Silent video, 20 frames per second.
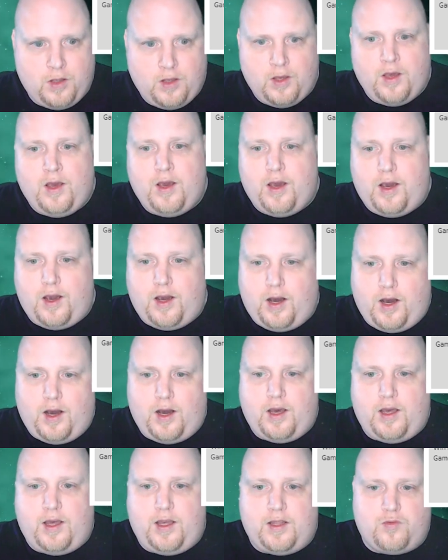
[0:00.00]

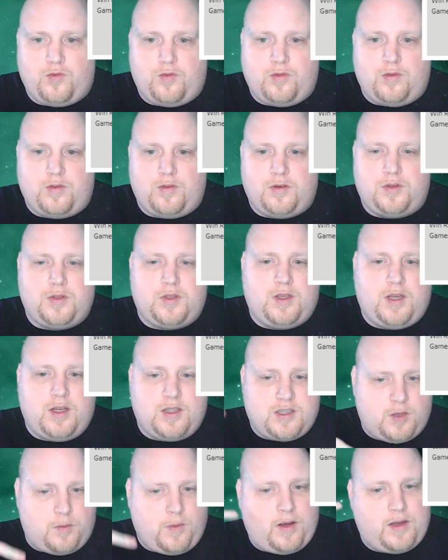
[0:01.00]
and get
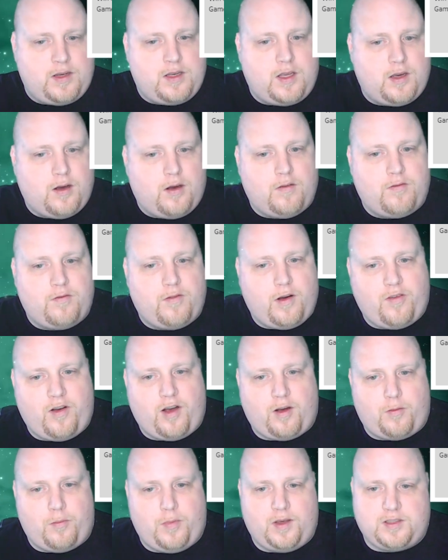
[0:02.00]
some idea of how
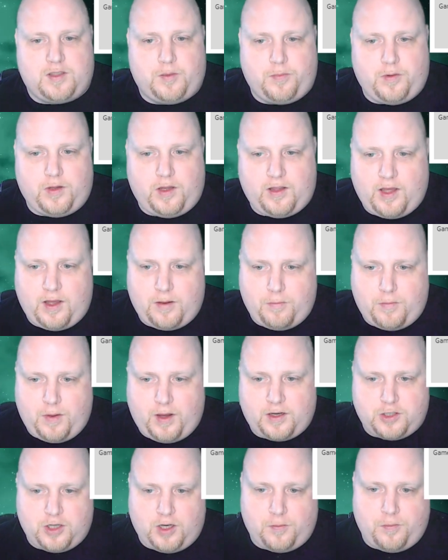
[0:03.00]
best to play that
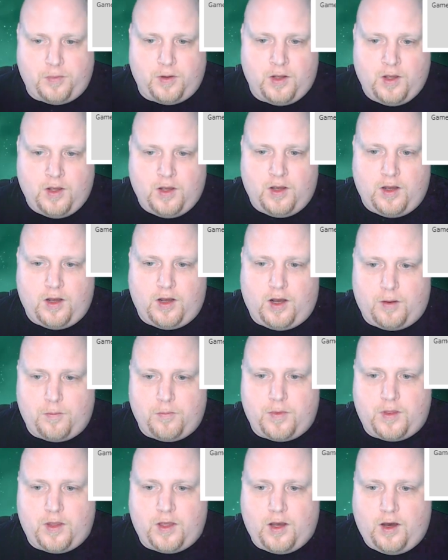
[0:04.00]
matchup.
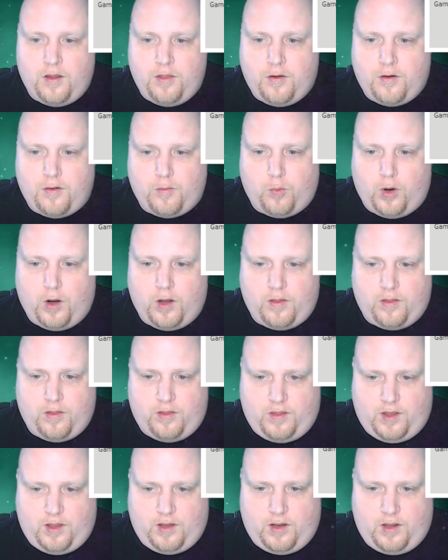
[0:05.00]
The other one
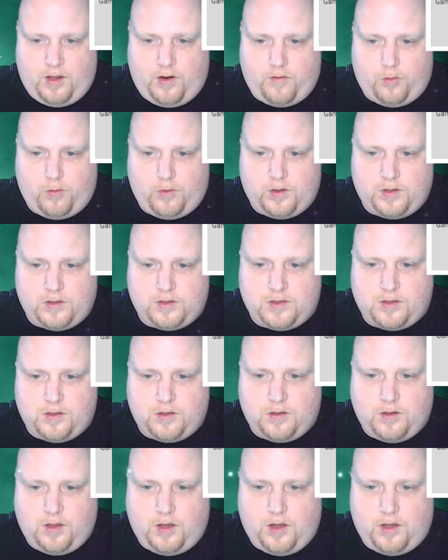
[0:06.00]
that everyone's
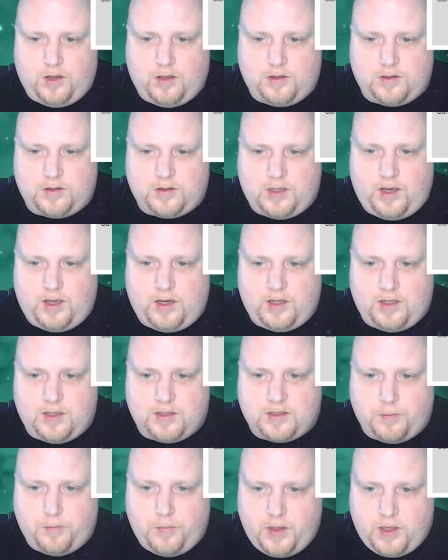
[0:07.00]
saying is
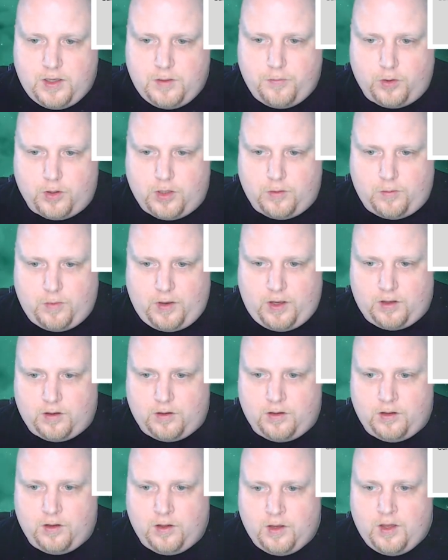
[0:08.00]
the big boogeyman
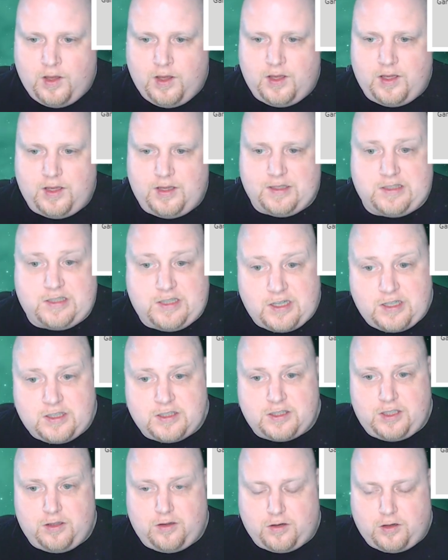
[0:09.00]
is Gene
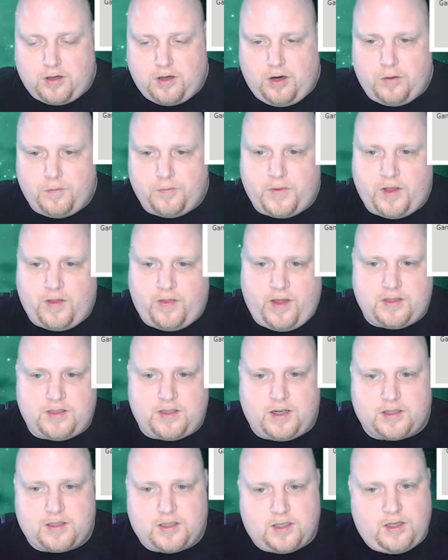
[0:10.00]
Stealer Cult, and that's
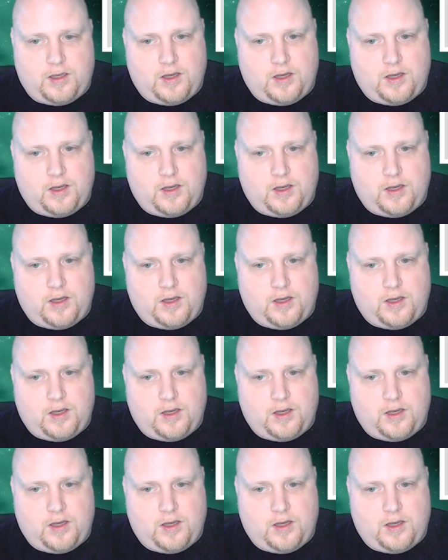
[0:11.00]
actually